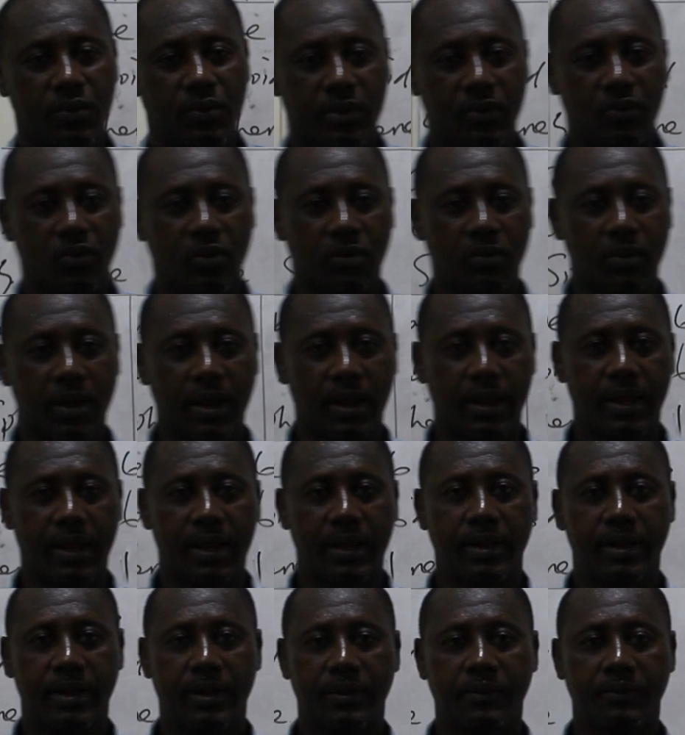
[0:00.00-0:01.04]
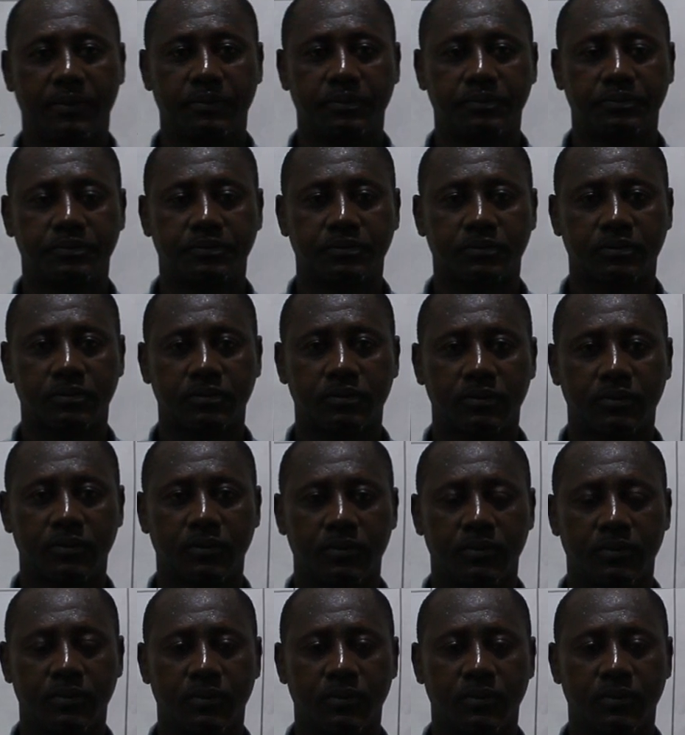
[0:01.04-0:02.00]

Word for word: through these activities. And